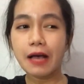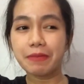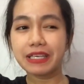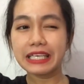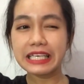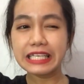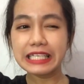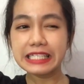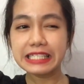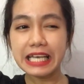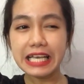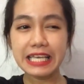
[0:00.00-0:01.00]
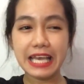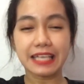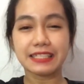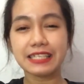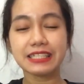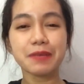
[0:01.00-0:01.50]
because
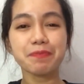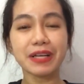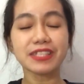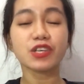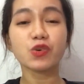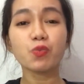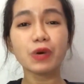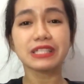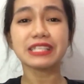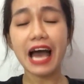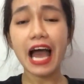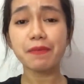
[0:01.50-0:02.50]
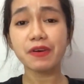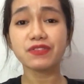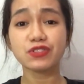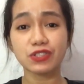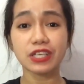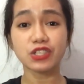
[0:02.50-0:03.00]
yes, it depends on what type of
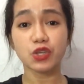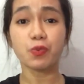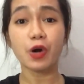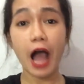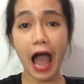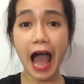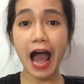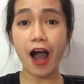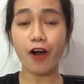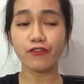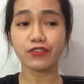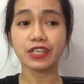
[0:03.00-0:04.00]
student you will have.